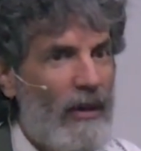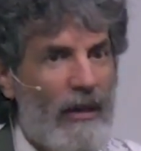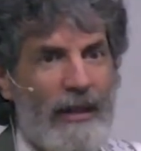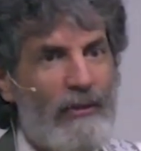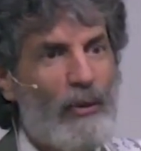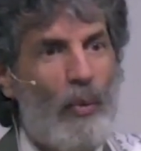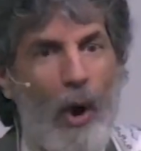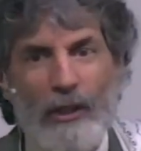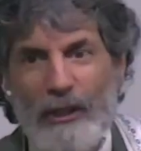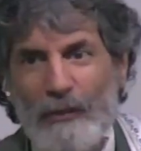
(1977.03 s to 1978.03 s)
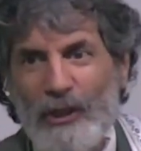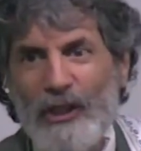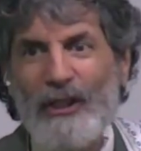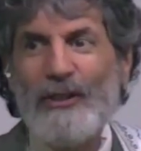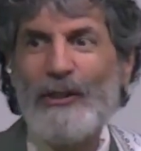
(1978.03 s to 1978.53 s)
electric washing
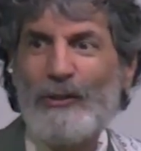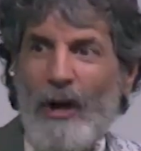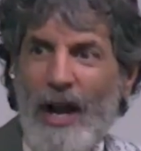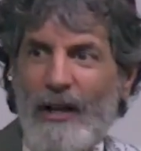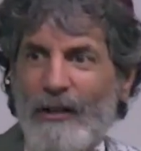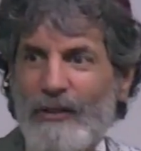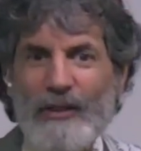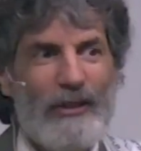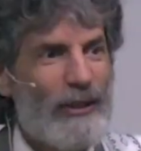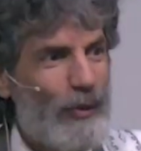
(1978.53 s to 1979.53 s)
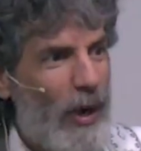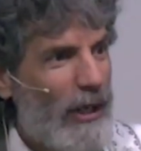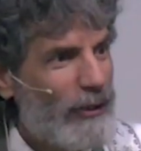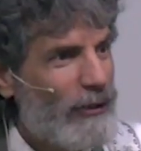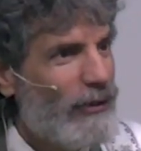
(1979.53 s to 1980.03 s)
machines and dryers and
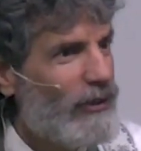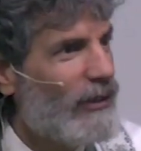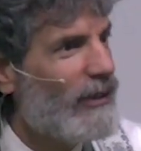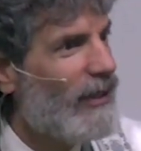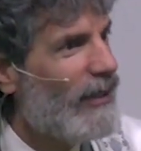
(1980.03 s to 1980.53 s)
dishwashers and